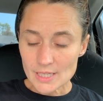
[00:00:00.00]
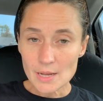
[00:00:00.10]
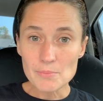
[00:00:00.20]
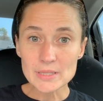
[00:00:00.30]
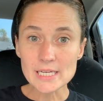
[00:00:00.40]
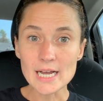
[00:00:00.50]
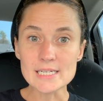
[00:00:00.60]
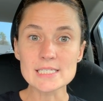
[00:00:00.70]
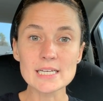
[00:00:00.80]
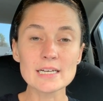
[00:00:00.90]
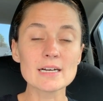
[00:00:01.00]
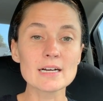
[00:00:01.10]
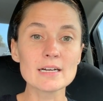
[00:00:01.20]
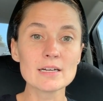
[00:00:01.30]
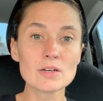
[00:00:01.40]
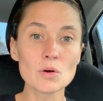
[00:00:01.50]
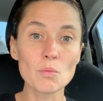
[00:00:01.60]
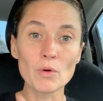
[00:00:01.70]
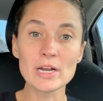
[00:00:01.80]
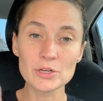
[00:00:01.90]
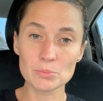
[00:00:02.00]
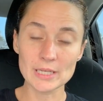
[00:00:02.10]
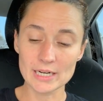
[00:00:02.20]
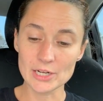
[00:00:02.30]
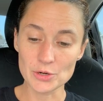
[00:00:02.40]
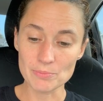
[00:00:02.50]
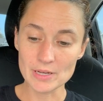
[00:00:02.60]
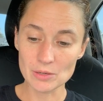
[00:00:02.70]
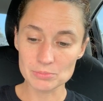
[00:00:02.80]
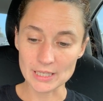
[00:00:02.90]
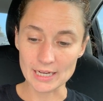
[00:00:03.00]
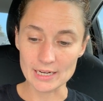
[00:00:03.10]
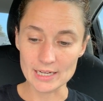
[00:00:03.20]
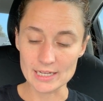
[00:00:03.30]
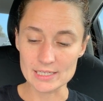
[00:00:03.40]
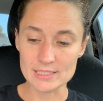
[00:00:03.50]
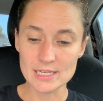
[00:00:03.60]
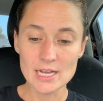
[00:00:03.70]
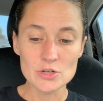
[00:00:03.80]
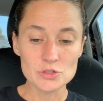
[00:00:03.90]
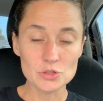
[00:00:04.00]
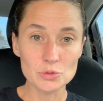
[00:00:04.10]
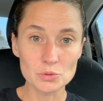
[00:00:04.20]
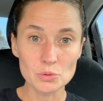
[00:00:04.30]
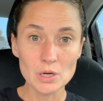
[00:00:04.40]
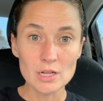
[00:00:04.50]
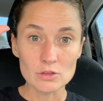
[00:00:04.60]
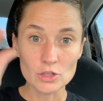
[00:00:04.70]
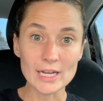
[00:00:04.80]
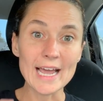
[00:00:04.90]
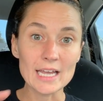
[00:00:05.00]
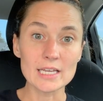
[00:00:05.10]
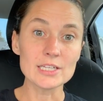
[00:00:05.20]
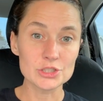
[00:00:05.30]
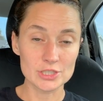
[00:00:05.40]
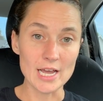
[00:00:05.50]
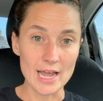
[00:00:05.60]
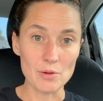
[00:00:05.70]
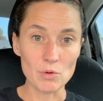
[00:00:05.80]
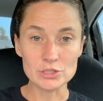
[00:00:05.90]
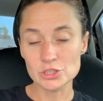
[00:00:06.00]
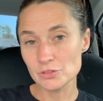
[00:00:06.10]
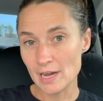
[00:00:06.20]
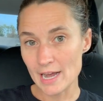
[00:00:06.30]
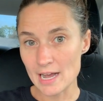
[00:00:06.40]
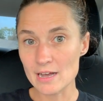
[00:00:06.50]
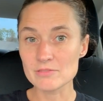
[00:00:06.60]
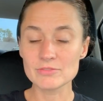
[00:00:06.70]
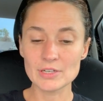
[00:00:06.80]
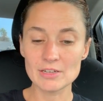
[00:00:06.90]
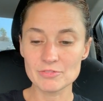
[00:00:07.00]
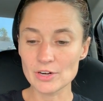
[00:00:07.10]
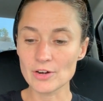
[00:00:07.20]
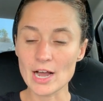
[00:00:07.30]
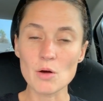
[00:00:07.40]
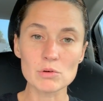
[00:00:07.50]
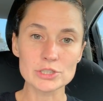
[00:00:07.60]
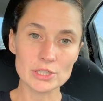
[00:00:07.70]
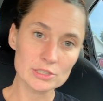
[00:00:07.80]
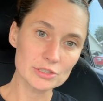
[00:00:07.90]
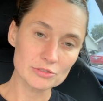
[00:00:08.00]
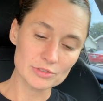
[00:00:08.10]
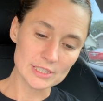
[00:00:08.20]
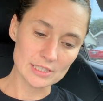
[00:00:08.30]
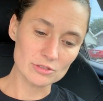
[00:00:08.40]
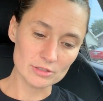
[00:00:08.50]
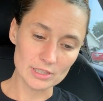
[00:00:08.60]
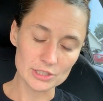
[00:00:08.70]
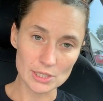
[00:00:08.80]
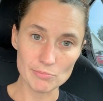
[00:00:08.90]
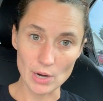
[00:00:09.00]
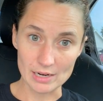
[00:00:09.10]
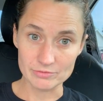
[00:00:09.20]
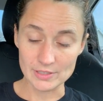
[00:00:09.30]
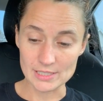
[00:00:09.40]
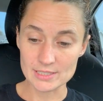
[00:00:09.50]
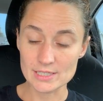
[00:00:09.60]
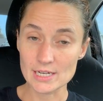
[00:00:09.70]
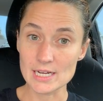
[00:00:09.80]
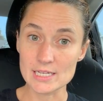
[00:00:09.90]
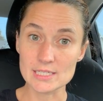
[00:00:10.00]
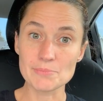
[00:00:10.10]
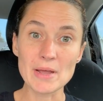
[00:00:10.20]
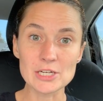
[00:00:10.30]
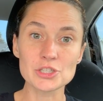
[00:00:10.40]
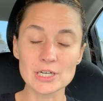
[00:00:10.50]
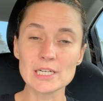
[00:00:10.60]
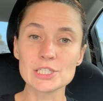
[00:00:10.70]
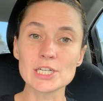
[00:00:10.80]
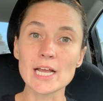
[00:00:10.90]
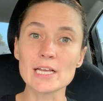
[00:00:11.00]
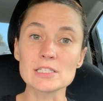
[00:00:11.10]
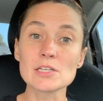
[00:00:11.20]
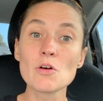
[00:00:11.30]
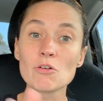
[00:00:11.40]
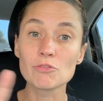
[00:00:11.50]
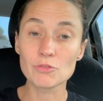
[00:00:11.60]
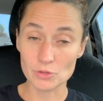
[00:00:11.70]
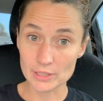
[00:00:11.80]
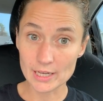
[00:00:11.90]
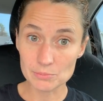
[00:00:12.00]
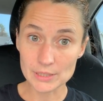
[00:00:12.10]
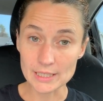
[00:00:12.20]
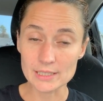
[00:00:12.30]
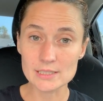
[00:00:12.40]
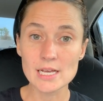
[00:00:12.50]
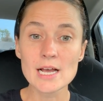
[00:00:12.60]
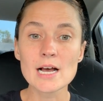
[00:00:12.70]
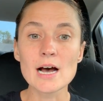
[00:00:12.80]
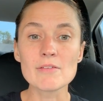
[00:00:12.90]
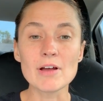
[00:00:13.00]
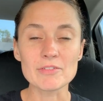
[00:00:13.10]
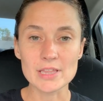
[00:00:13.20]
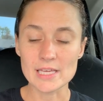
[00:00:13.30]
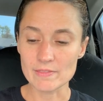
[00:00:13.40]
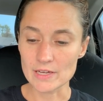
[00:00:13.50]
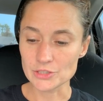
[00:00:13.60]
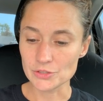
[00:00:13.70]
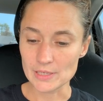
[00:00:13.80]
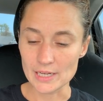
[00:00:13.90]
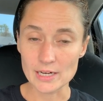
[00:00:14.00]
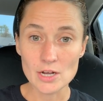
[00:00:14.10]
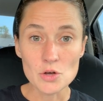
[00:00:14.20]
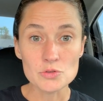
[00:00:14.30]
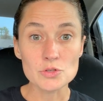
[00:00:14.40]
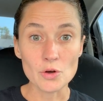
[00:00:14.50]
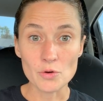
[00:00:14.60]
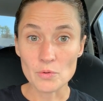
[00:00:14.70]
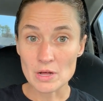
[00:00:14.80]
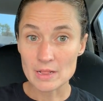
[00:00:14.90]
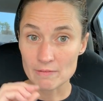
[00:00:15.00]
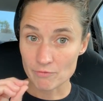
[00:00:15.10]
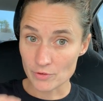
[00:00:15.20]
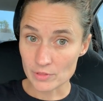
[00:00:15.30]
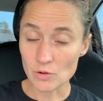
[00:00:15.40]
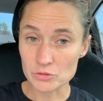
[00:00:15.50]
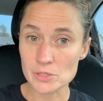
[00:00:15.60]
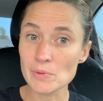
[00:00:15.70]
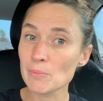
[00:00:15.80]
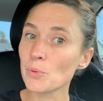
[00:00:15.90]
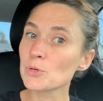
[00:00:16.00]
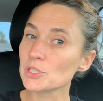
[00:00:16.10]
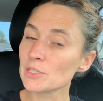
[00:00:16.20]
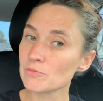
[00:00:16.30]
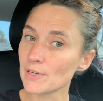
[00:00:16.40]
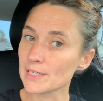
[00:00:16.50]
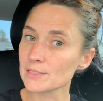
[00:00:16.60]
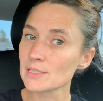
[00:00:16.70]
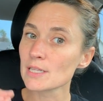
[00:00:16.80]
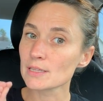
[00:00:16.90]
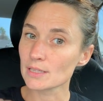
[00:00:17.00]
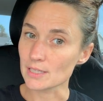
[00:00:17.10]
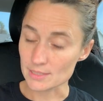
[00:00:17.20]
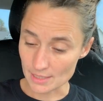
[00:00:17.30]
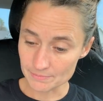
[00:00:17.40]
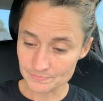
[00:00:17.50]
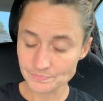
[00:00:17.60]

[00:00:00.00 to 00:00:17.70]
but the idea when you're planning your meal plan is to look at each day. Once you have it figured out what you're going to do for dinner, lunch, and breakfast, is to make sure each day is fully complete of everything that you need. So for the Ultimate Portion Fix, listen,